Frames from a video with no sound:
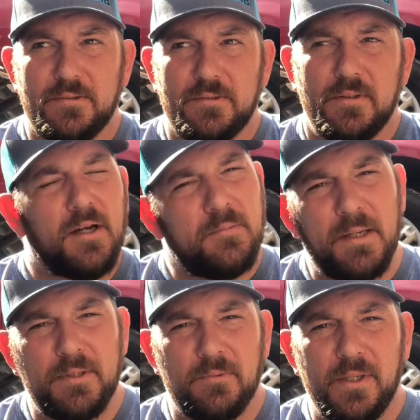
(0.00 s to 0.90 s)

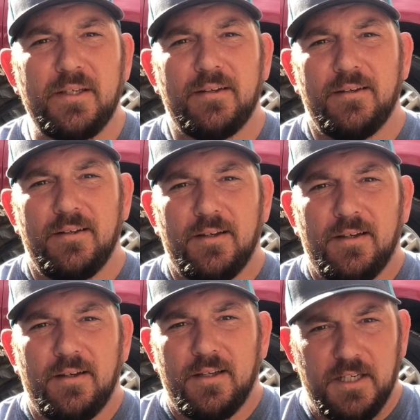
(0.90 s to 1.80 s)
maybe a week,
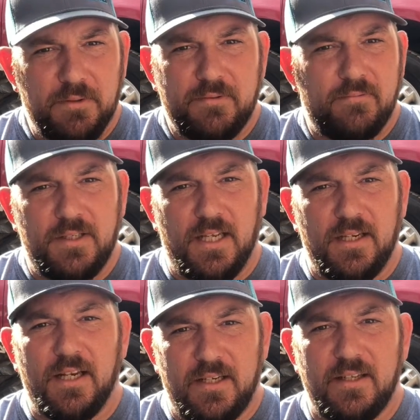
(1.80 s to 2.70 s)
and it
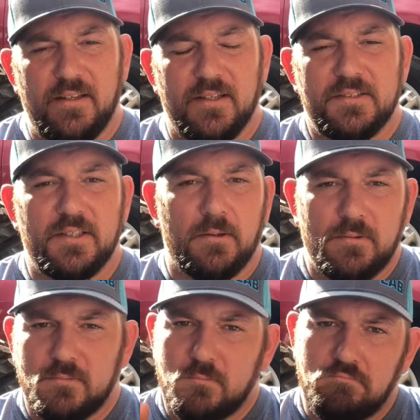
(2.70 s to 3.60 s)
did this. So,
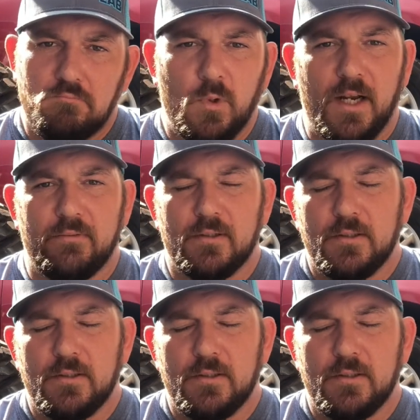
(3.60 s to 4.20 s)
whatever.